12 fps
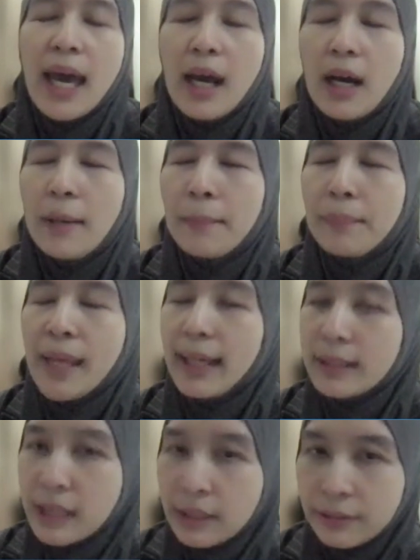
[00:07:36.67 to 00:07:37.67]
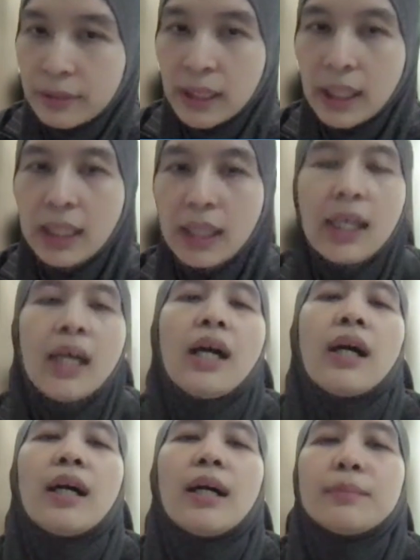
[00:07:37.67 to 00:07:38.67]
actively
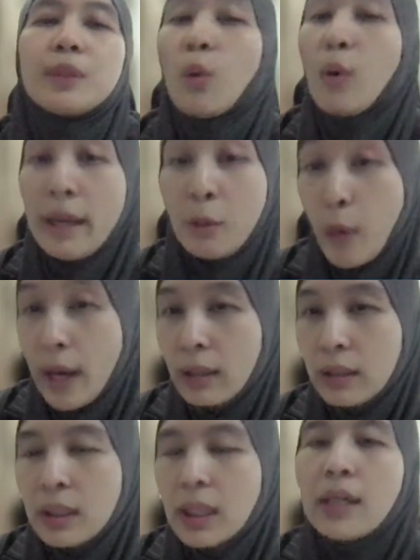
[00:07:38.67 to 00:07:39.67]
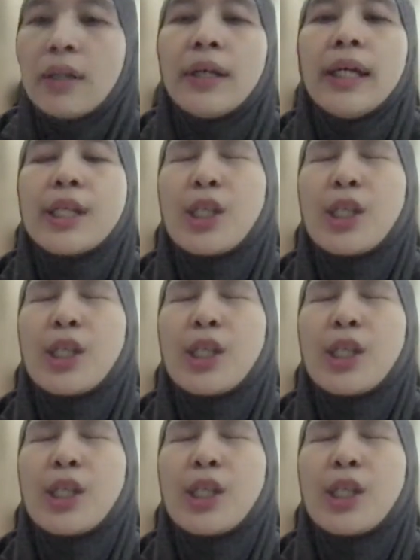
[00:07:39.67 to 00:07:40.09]
and well, right?